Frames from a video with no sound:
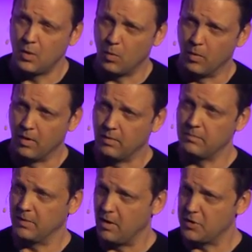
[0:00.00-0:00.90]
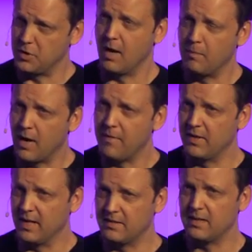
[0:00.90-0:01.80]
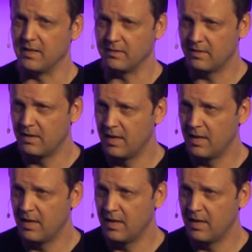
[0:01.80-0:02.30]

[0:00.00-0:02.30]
or large nonprofit entities.